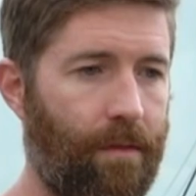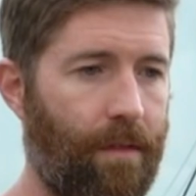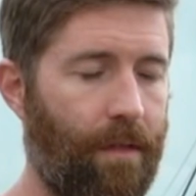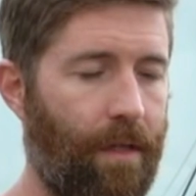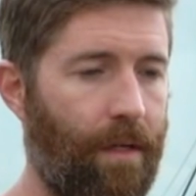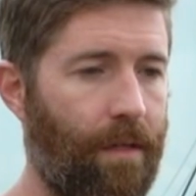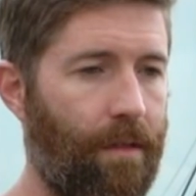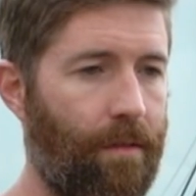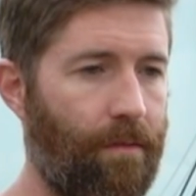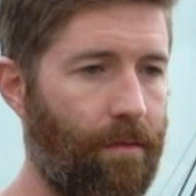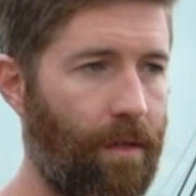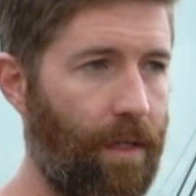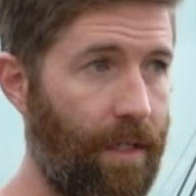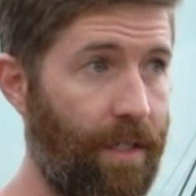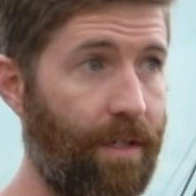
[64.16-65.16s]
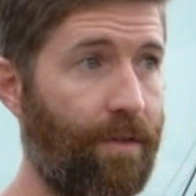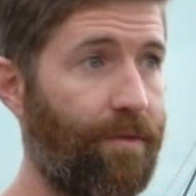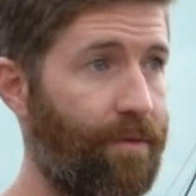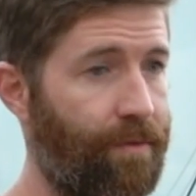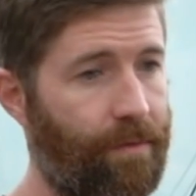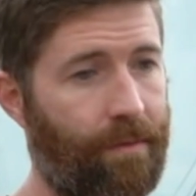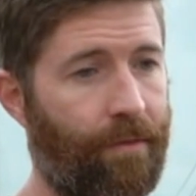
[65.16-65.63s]
that they leave
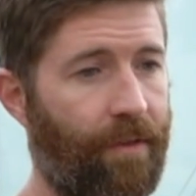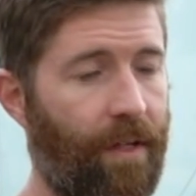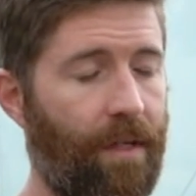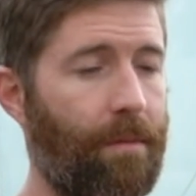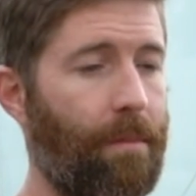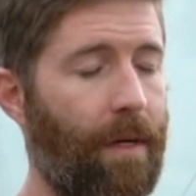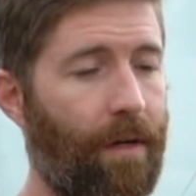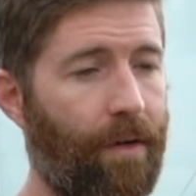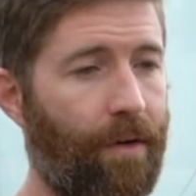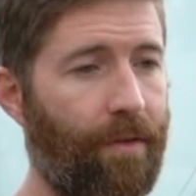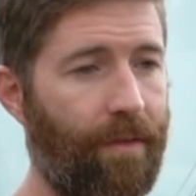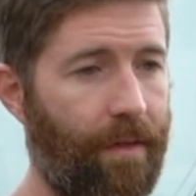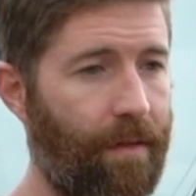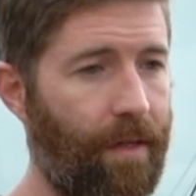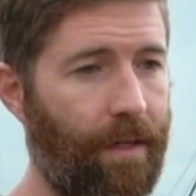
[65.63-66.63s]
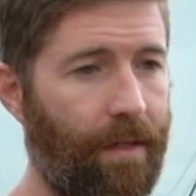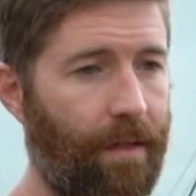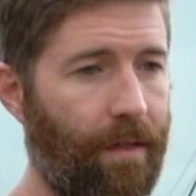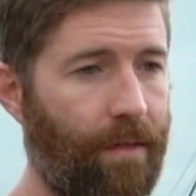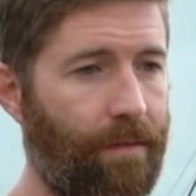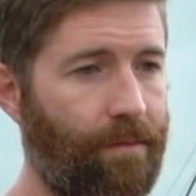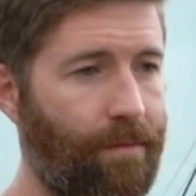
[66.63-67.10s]
feeling better than they
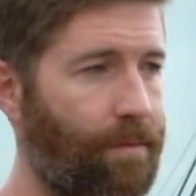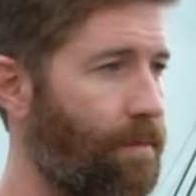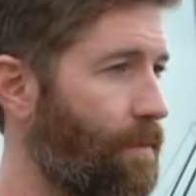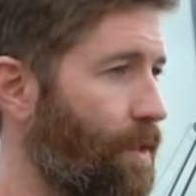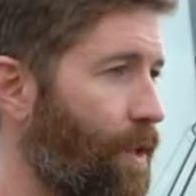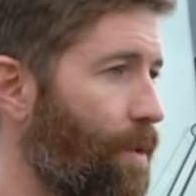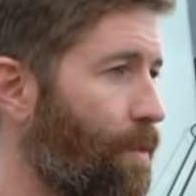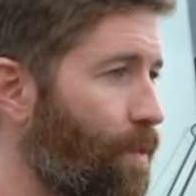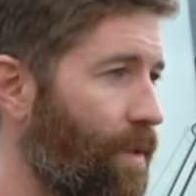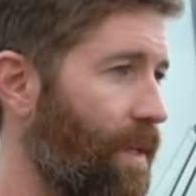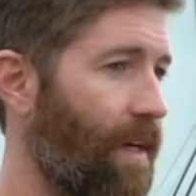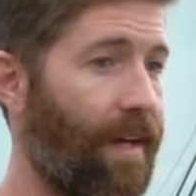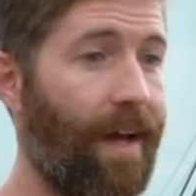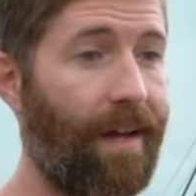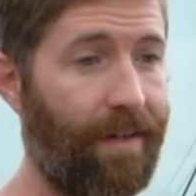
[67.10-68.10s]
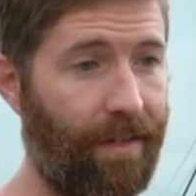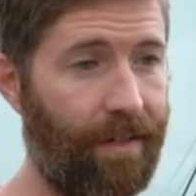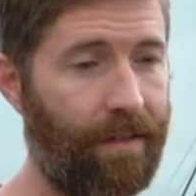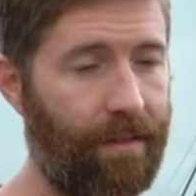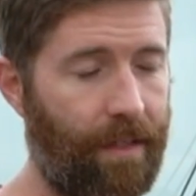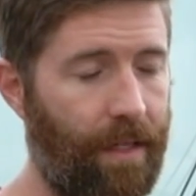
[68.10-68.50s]
did, you know, when they got here.